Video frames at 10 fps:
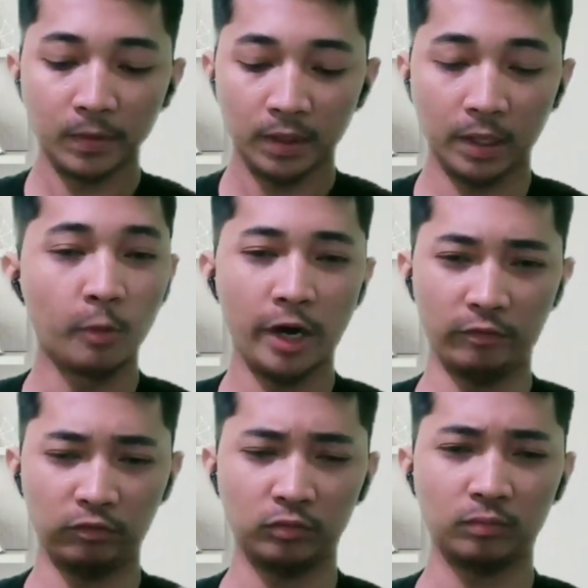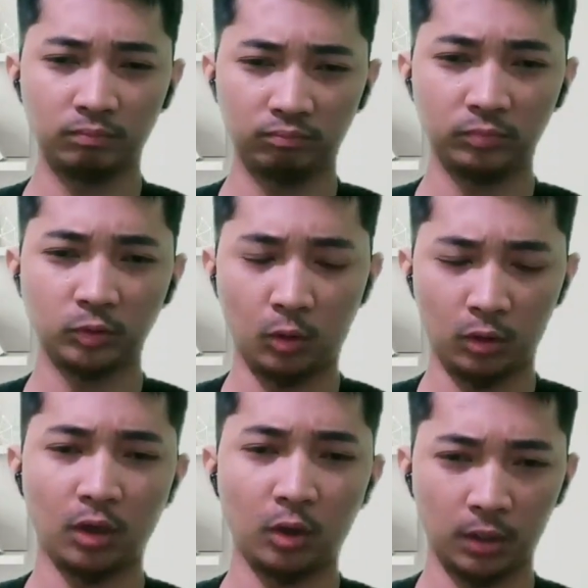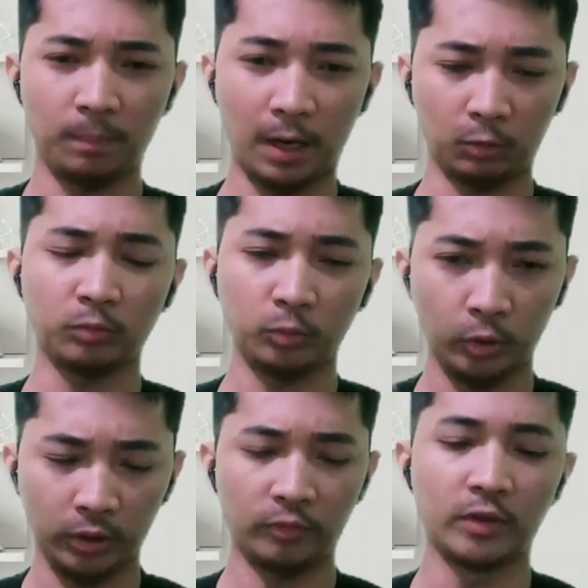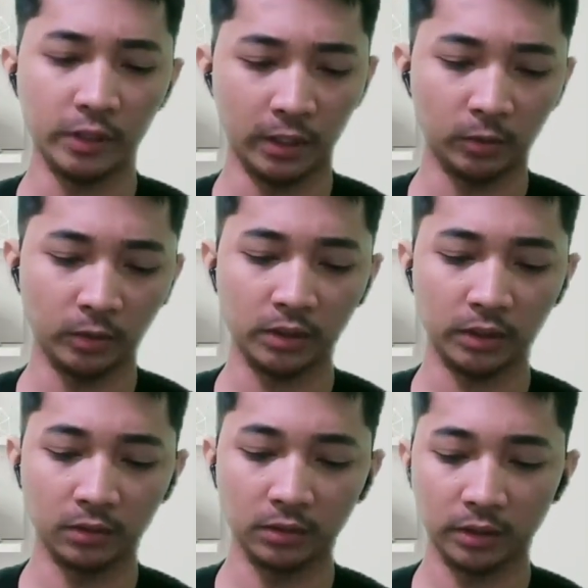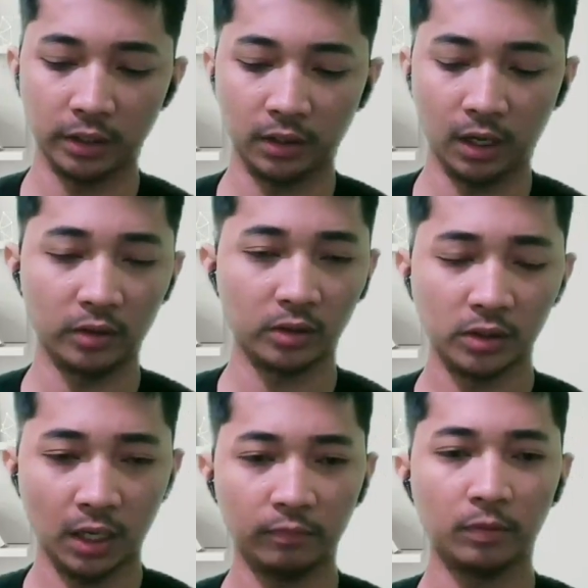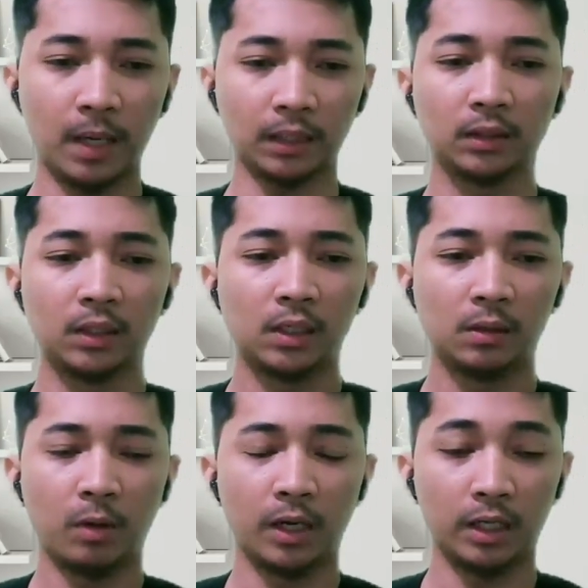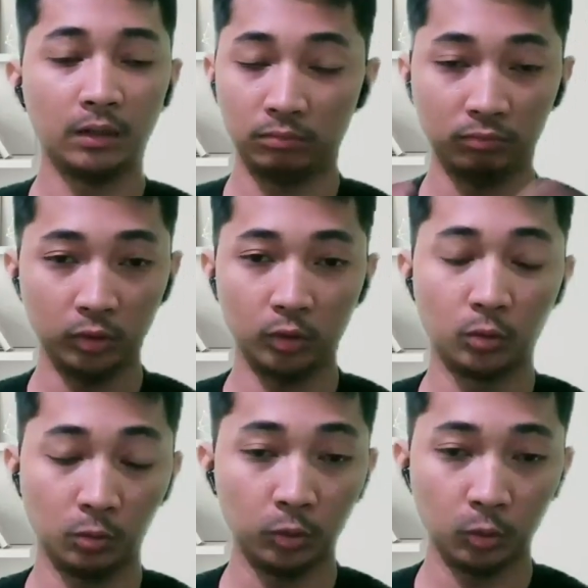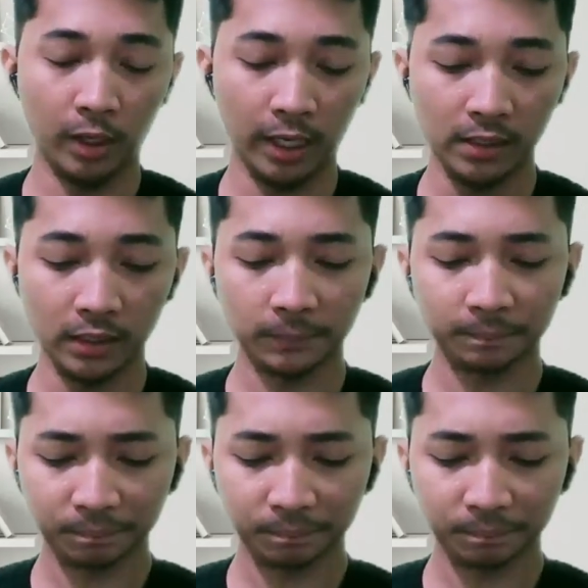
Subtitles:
We have talked a lot about 21st century skills and other stuff, but what I to what I see,